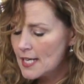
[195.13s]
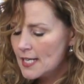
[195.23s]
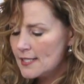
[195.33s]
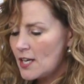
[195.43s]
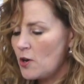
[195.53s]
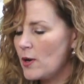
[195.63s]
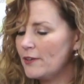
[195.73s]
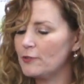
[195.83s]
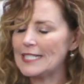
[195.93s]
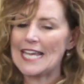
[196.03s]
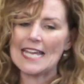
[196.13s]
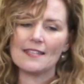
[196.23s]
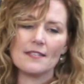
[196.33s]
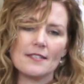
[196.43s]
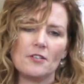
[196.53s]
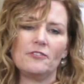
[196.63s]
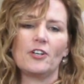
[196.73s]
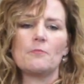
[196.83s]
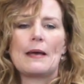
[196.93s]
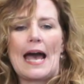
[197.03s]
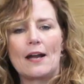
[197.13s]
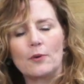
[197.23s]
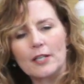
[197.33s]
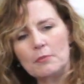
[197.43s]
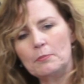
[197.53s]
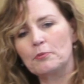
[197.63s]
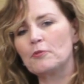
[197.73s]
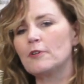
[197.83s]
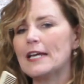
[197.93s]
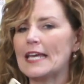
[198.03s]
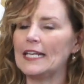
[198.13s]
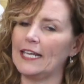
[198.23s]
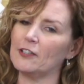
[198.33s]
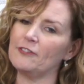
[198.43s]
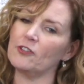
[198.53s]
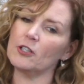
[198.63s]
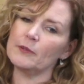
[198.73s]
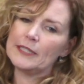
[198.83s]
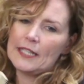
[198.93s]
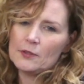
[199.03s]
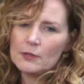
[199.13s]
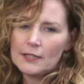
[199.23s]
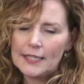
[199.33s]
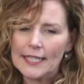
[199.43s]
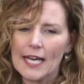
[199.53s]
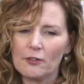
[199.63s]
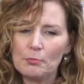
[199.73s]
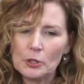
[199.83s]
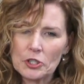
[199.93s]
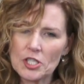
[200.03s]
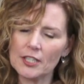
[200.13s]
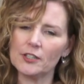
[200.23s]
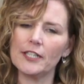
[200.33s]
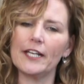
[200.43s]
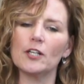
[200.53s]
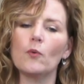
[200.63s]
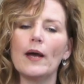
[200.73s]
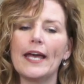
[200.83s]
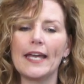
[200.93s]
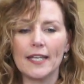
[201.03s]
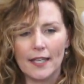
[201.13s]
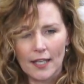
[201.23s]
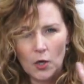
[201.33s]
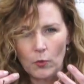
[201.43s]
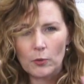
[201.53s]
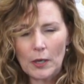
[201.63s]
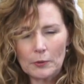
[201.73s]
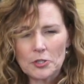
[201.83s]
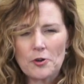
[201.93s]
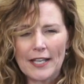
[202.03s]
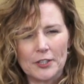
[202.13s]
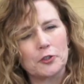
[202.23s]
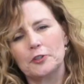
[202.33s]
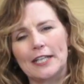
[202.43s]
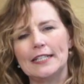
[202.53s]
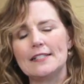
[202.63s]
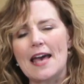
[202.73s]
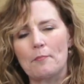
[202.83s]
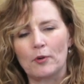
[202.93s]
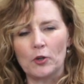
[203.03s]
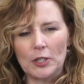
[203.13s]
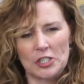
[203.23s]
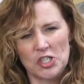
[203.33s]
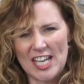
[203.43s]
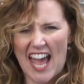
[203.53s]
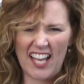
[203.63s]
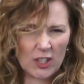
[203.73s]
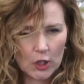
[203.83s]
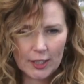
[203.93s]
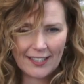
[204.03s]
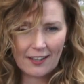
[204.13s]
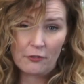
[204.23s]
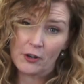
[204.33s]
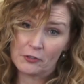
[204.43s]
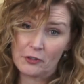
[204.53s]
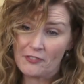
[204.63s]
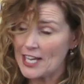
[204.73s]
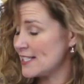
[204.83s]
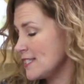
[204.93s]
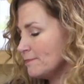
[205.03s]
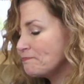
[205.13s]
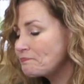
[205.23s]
So if we take this too far back, we're going to be bringing hair forward and really kind of pushing her hair away, where what we're trying to create is that broken shag look in the front of her face.